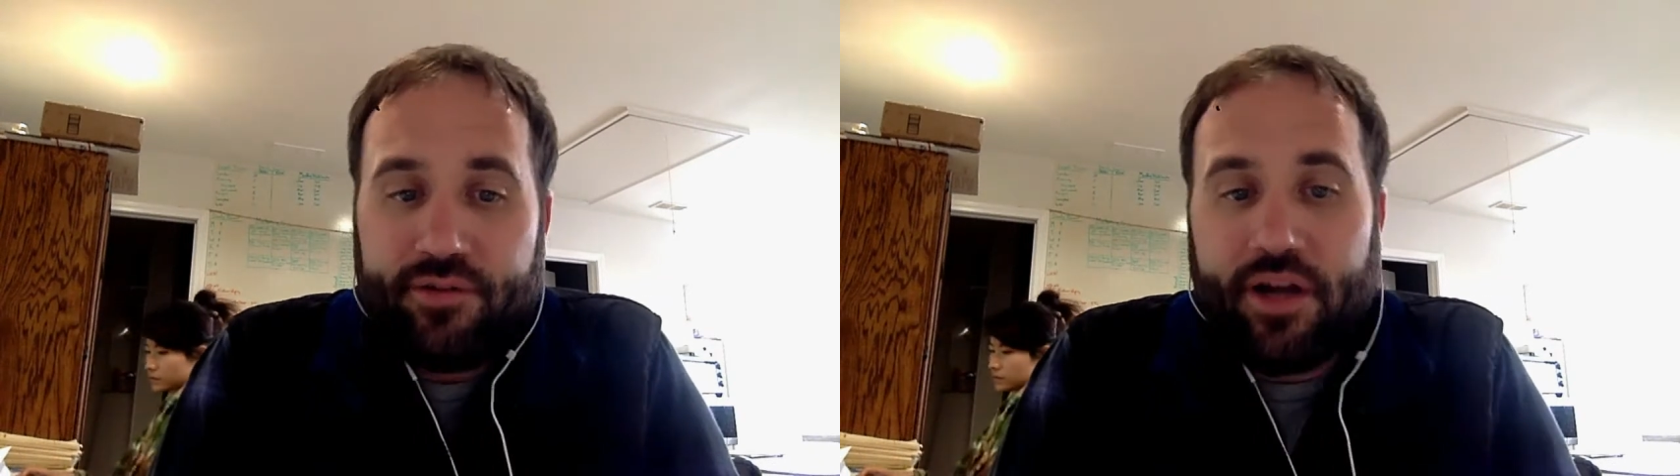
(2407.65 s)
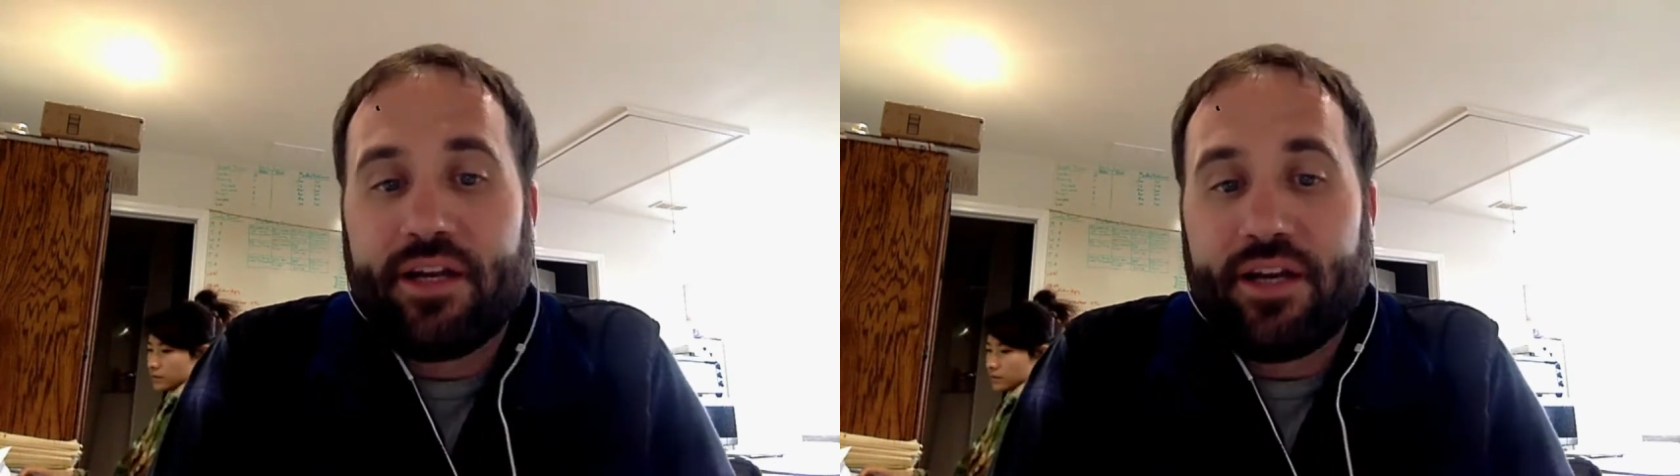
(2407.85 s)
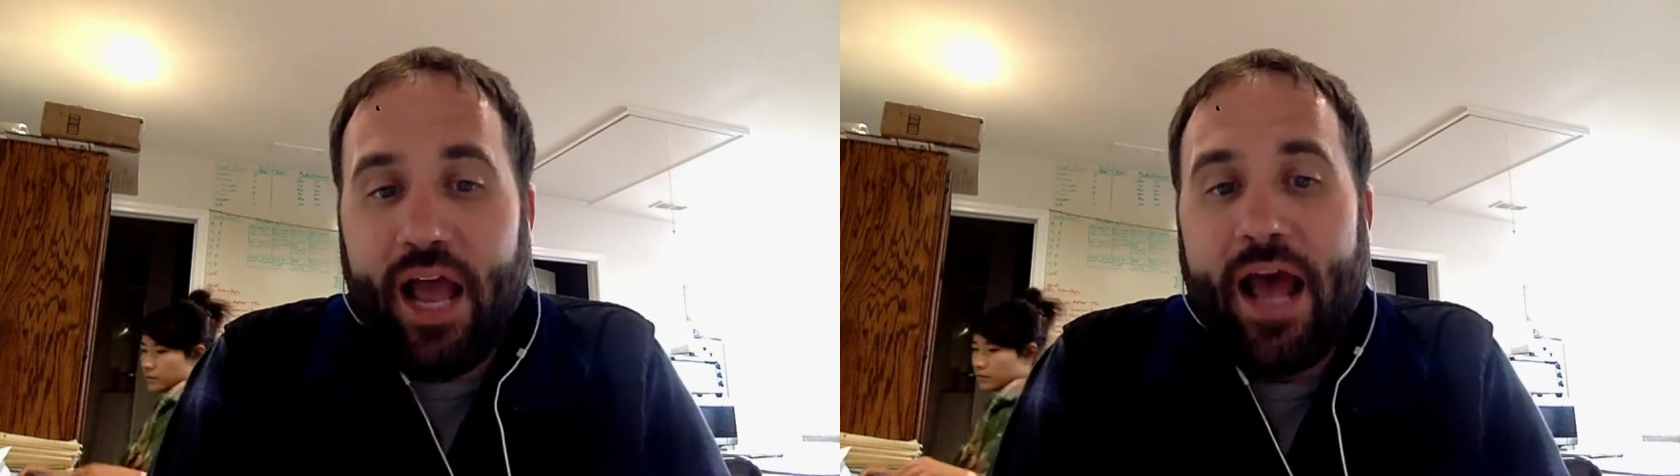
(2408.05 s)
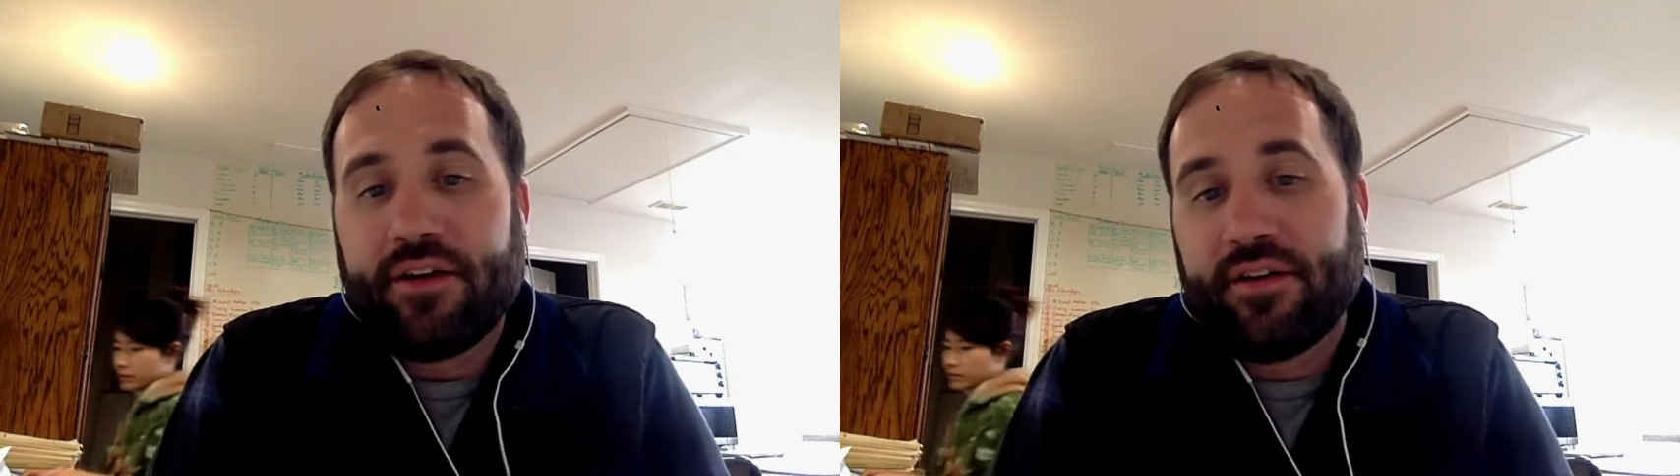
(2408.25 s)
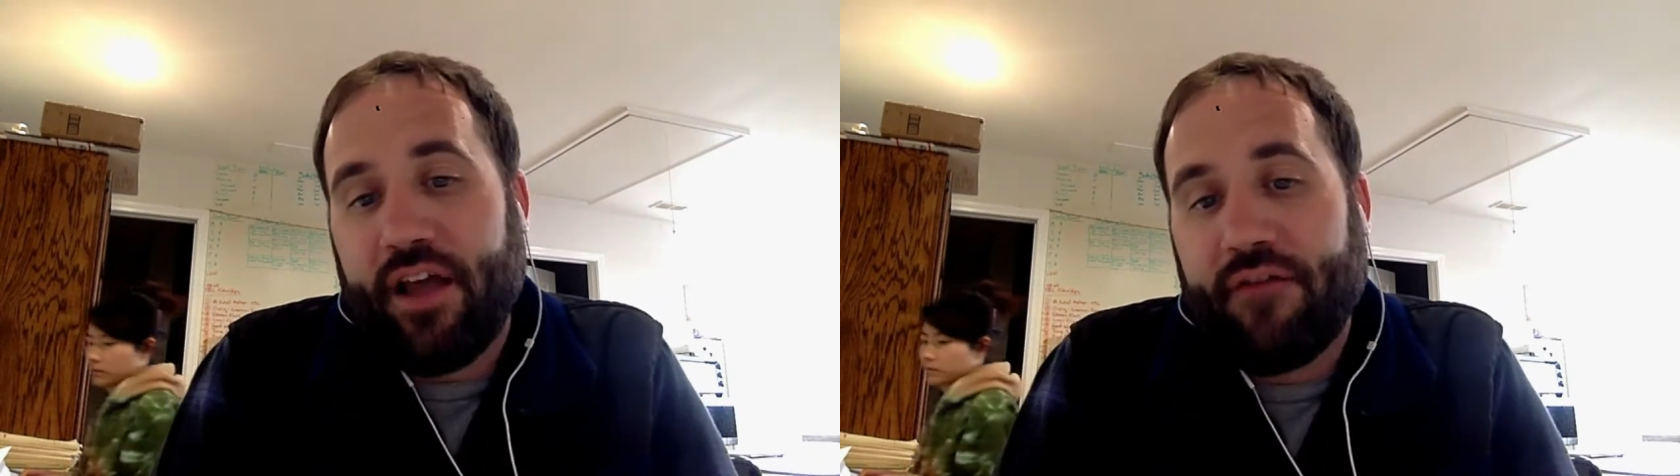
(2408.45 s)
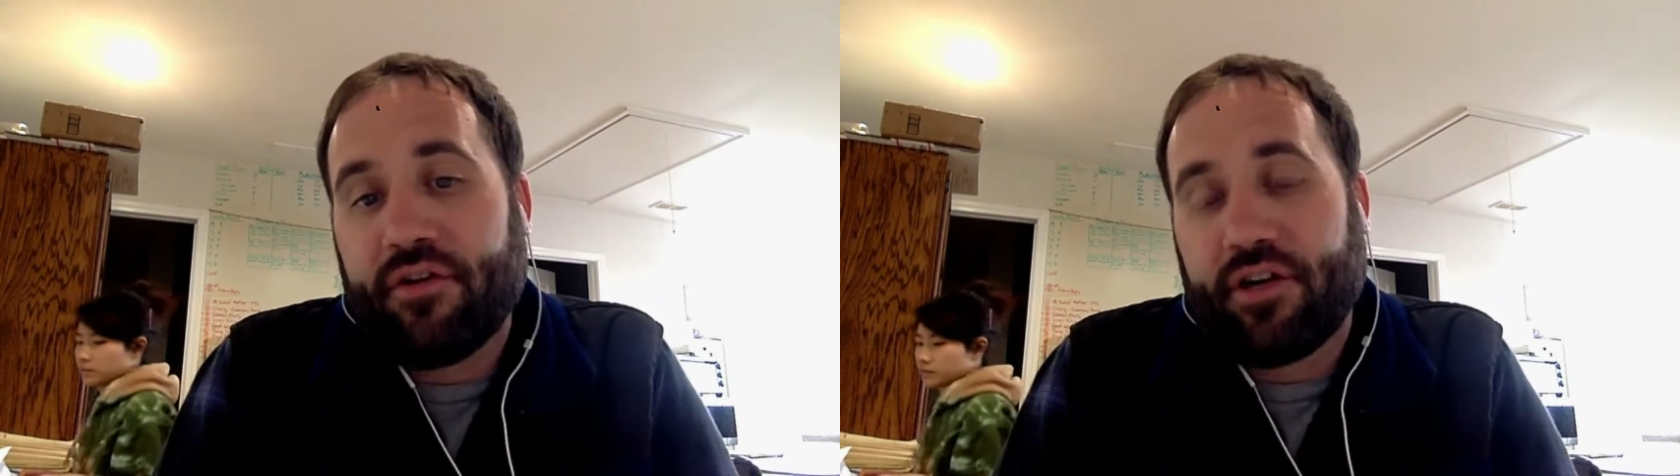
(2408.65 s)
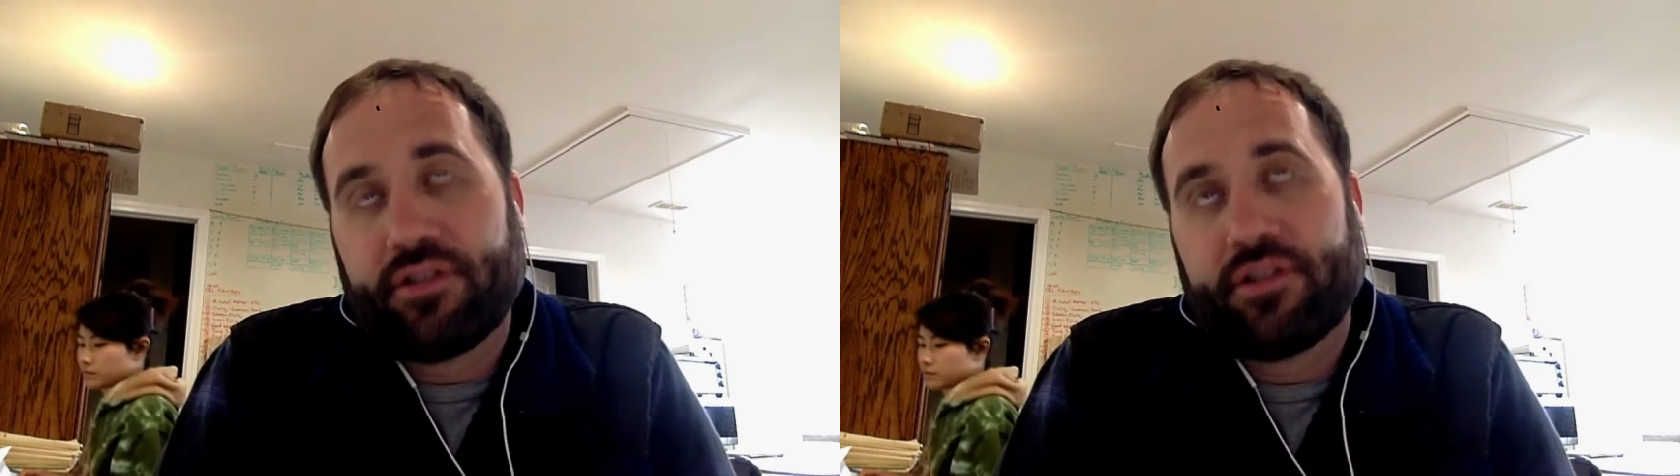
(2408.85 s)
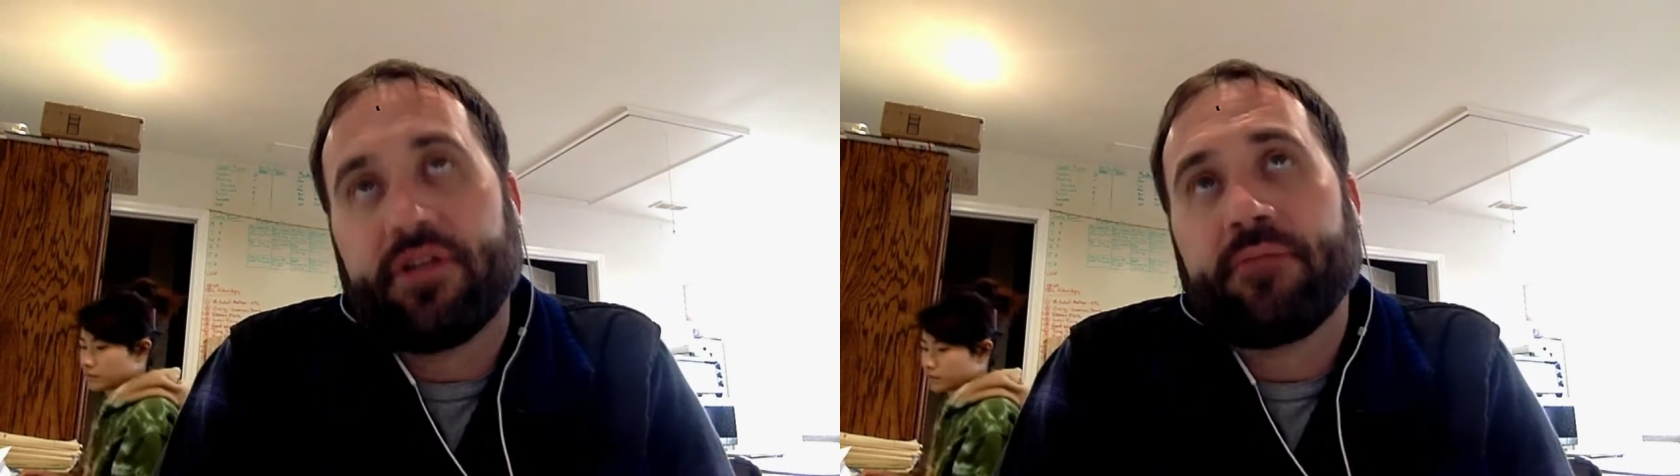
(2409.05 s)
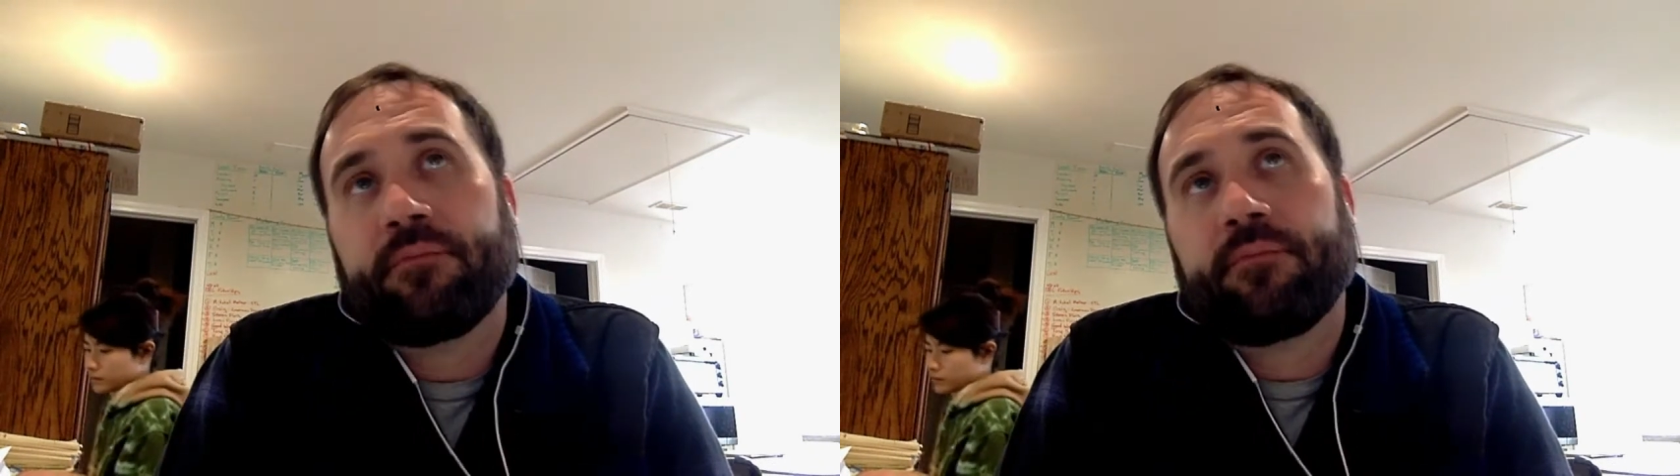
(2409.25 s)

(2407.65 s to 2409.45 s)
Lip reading: So I need to add to that for next year.